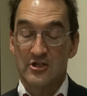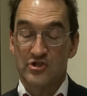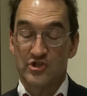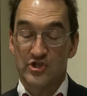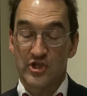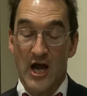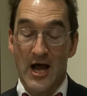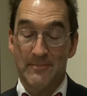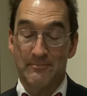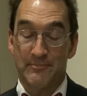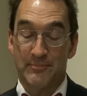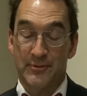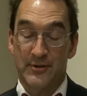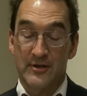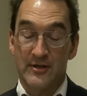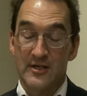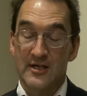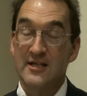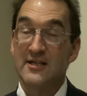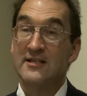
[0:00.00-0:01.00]

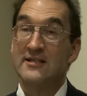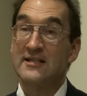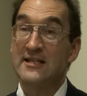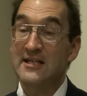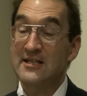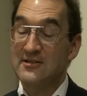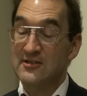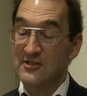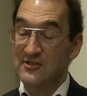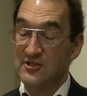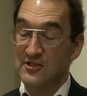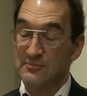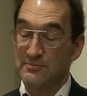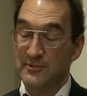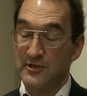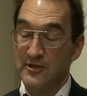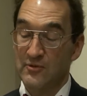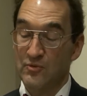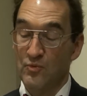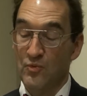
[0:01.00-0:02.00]
Chop! Nathan
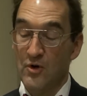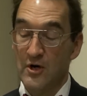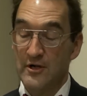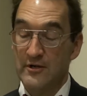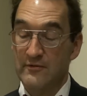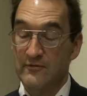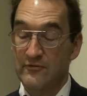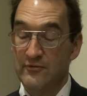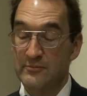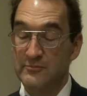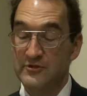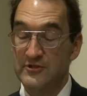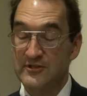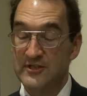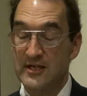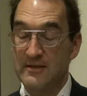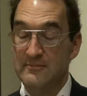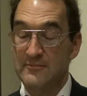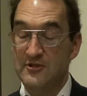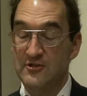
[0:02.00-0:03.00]
split one from
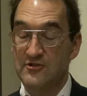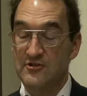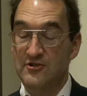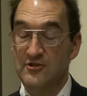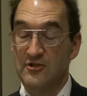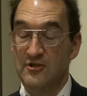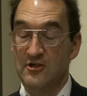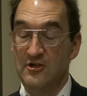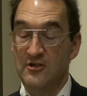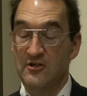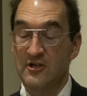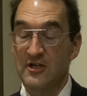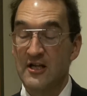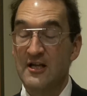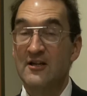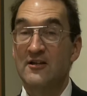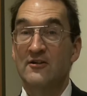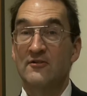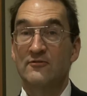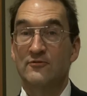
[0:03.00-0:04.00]
stem to stern.
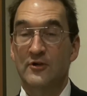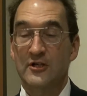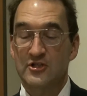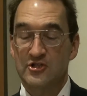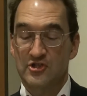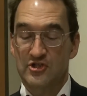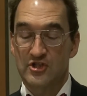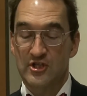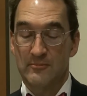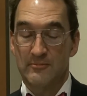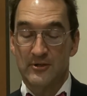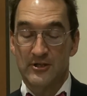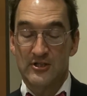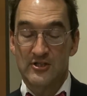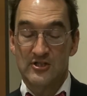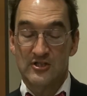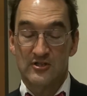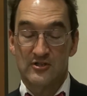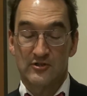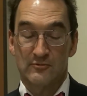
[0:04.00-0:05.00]
Fresh
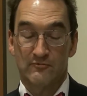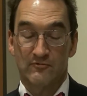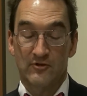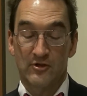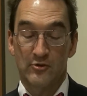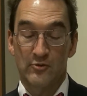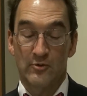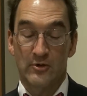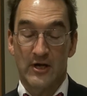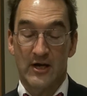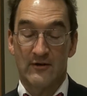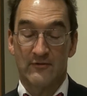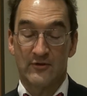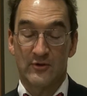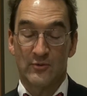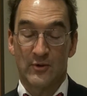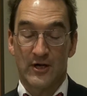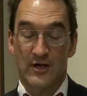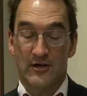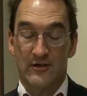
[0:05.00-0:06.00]
giblets flew
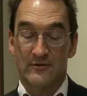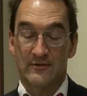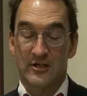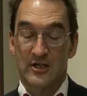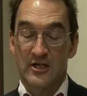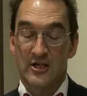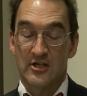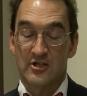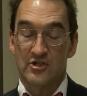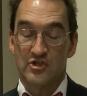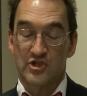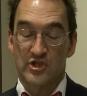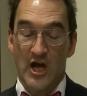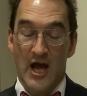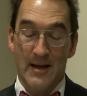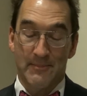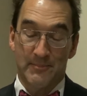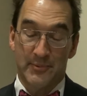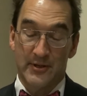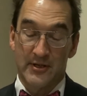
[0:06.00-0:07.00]
everywhere.
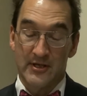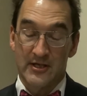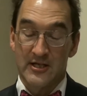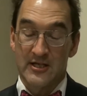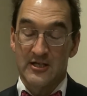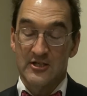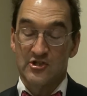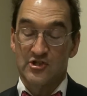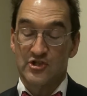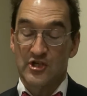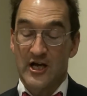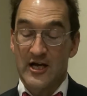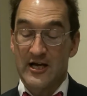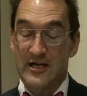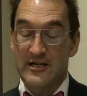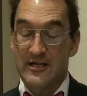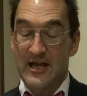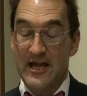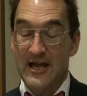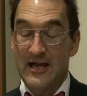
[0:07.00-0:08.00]
Chop!
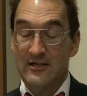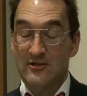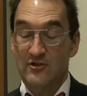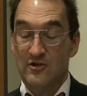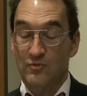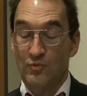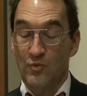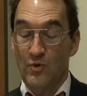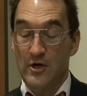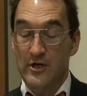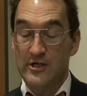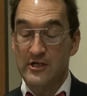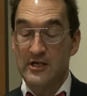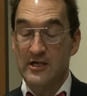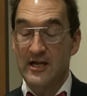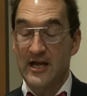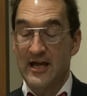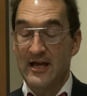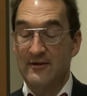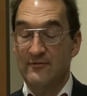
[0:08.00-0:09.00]
John hacked one
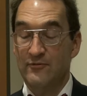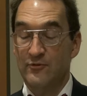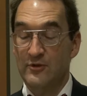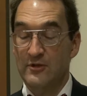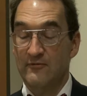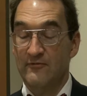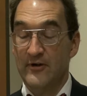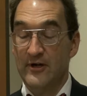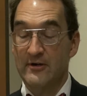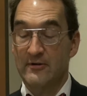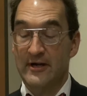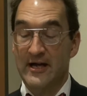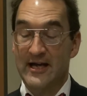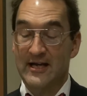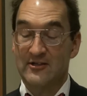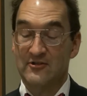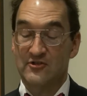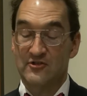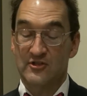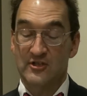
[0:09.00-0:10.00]
in half with a fire
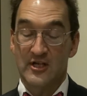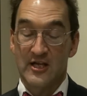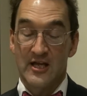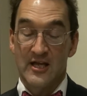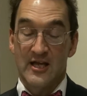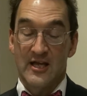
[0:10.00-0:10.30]
axe.